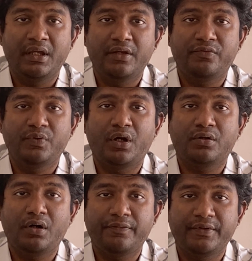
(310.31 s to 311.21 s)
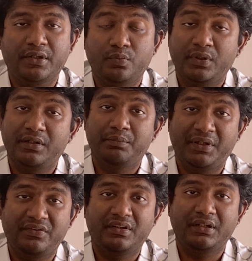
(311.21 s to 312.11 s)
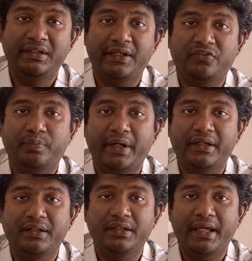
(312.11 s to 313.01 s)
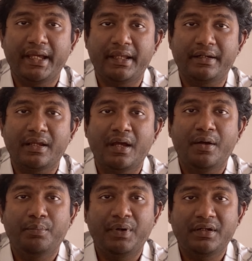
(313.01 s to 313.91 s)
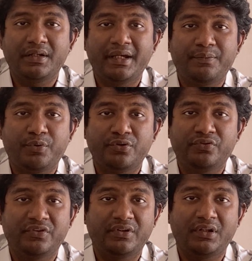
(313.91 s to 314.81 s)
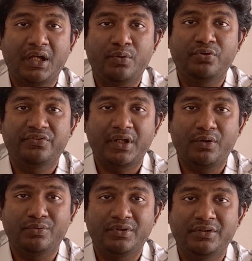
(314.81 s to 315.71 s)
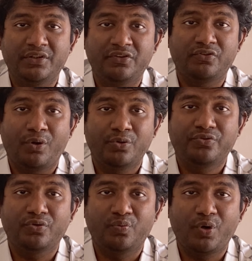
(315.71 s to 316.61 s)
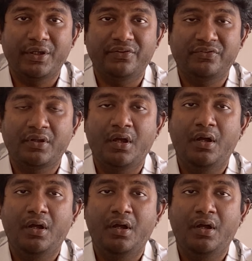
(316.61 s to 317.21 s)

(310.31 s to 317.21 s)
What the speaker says: If we are coughing, we are basically expiring air, but it produces a loud sound. This is also voice.